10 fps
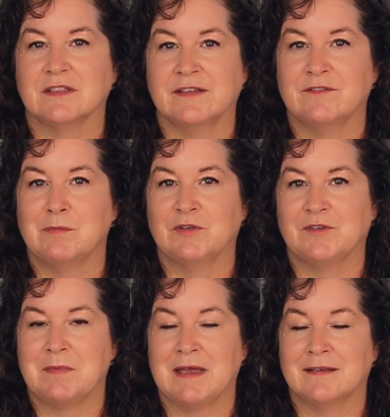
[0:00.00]
livable
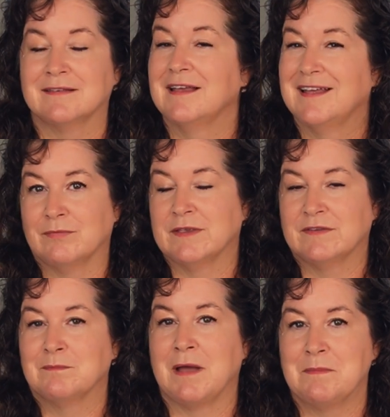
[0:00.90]
space,
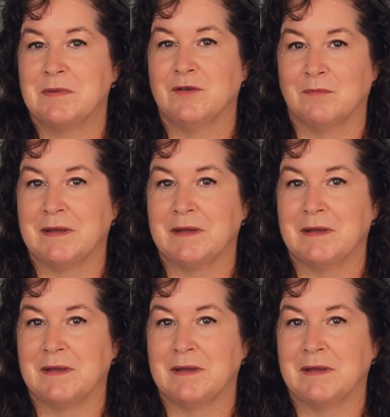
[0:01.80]
this might be your